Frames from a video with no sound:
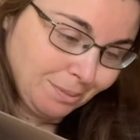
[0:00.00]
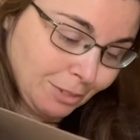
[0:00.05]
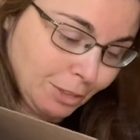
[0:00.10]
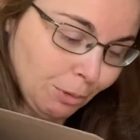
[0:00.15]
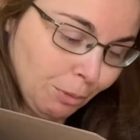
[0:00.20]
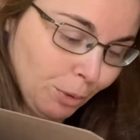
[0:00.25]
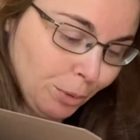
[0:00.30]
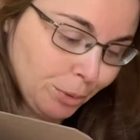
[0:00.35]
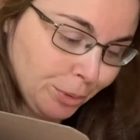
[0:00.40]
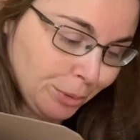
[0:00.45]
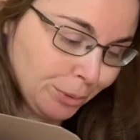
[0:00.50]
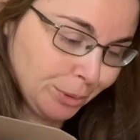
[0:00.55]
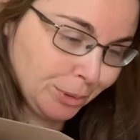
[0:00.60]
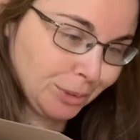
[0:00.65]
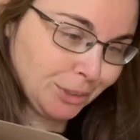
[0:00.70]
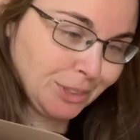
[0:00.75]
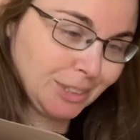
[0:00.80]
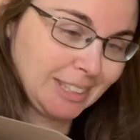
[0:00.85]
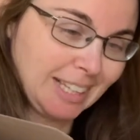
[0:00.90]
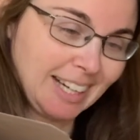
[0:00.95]

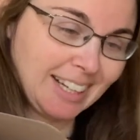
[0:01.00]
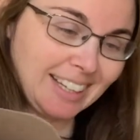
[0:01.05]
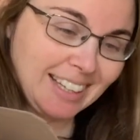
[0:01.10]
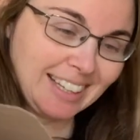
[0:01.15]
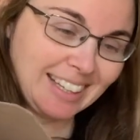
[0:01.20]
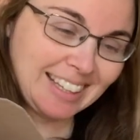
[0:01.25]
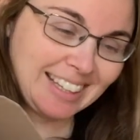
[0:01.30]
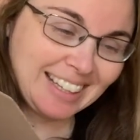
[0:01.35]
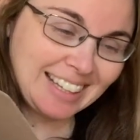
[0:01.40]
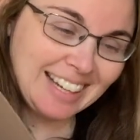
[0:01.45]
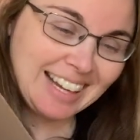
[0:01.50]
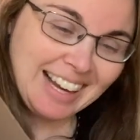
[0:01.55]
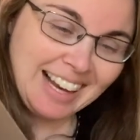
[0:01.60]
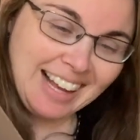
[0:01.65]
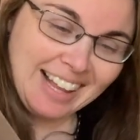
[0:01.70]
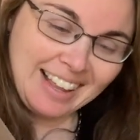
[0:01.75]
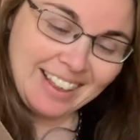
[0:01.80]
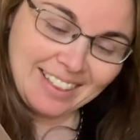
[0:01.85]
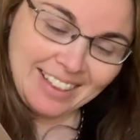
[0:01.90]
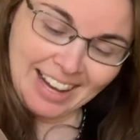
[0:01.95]
Ooh,
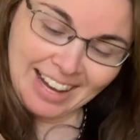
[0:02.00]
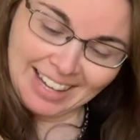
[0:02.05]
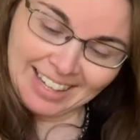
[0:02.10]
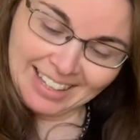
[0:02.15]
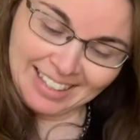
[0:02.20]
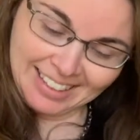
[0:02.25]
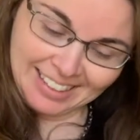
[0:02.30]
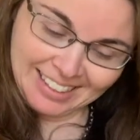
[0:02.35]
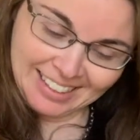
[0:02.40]
that